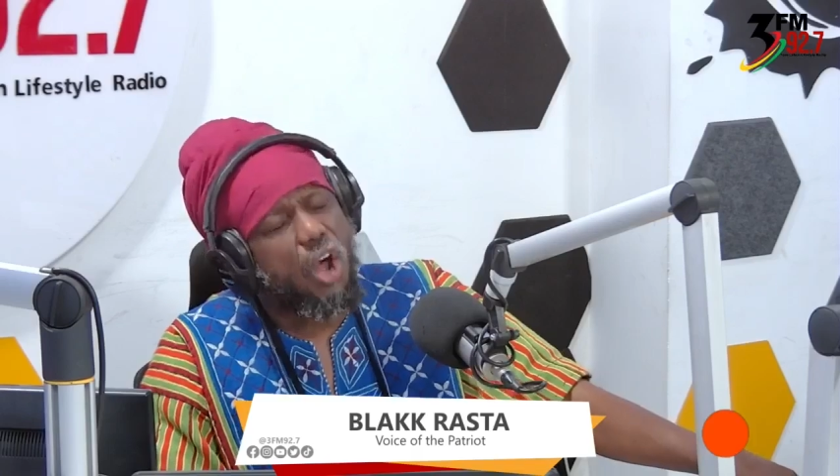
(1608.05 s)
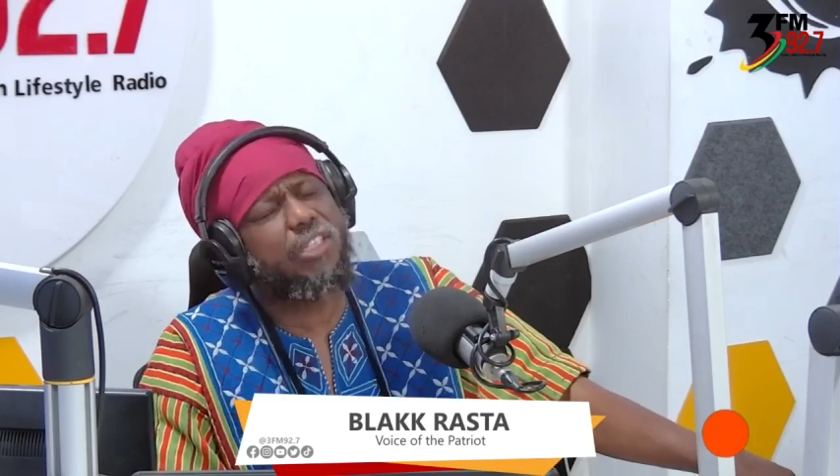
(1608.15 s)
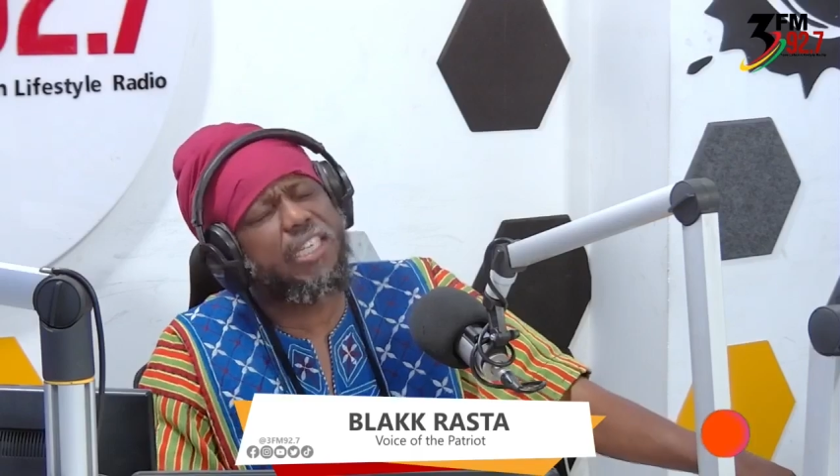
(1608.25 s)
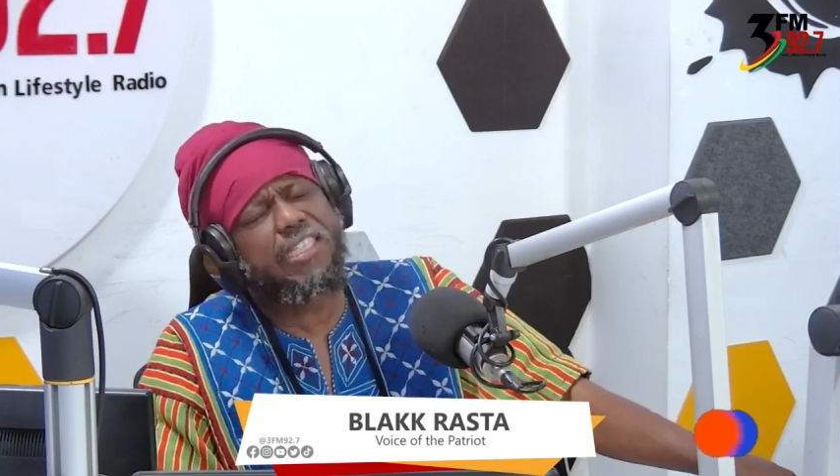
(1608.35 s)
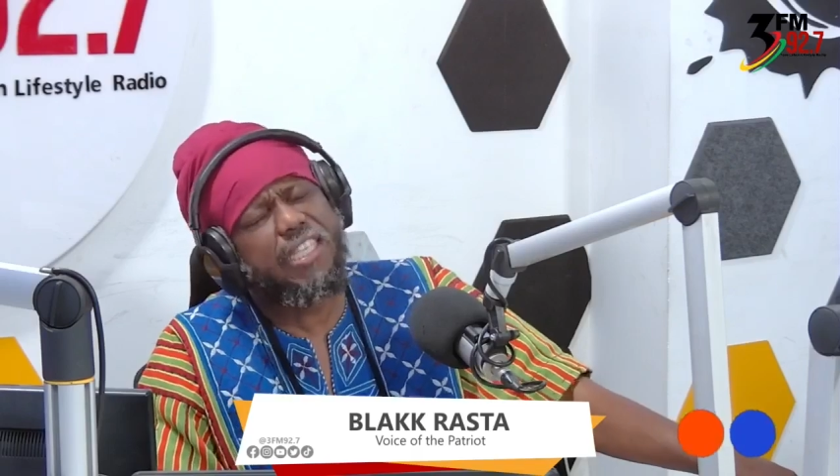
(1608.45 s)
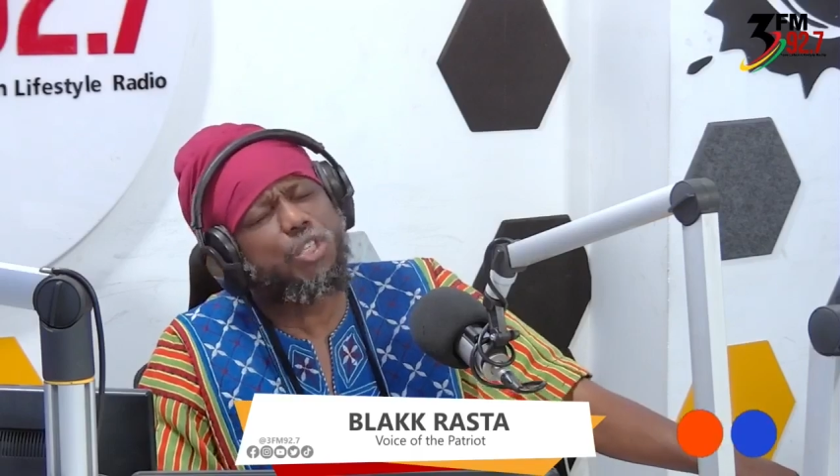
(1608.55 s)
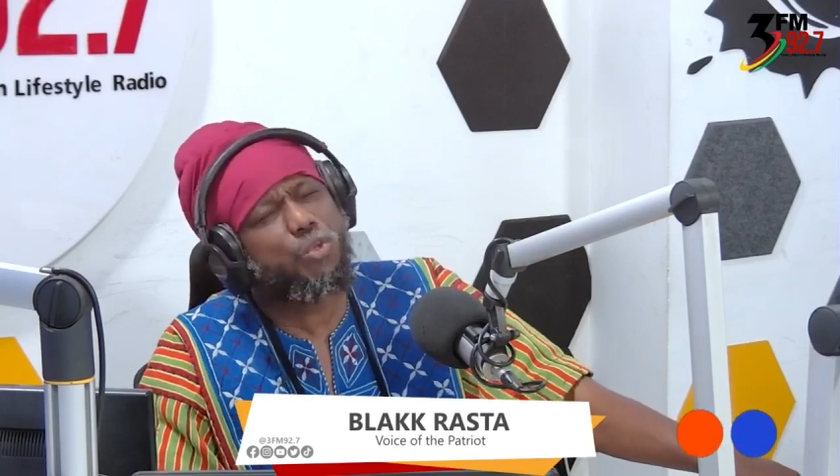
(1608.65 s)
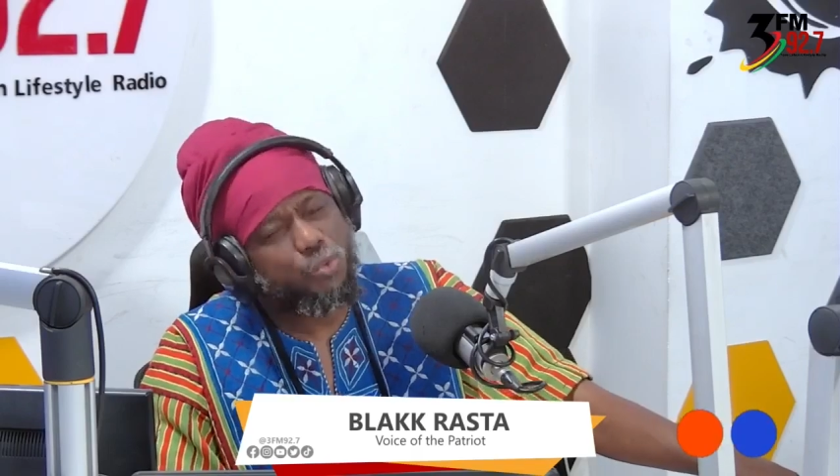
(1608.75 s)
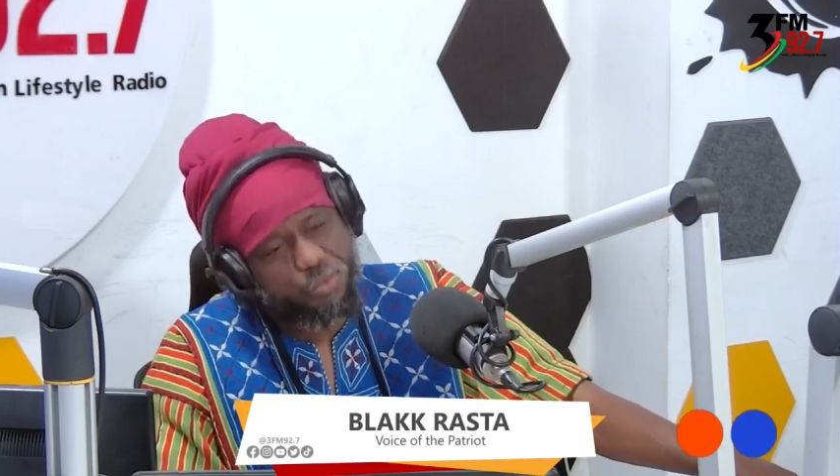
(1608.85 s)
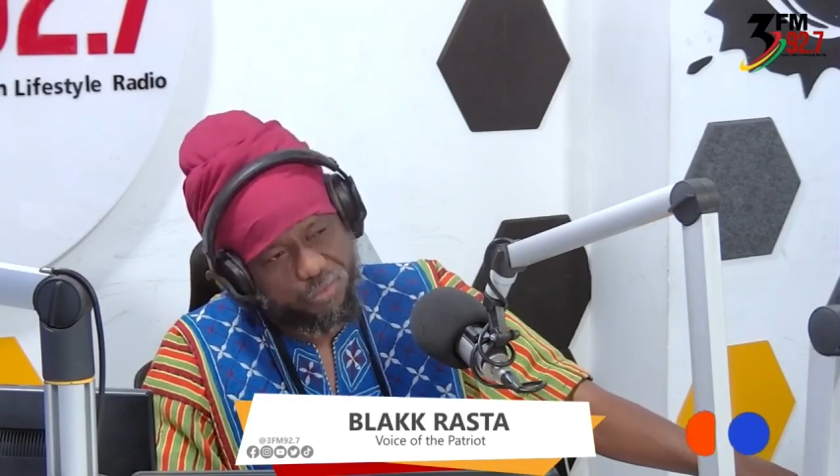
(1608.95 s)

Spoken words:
on this issue.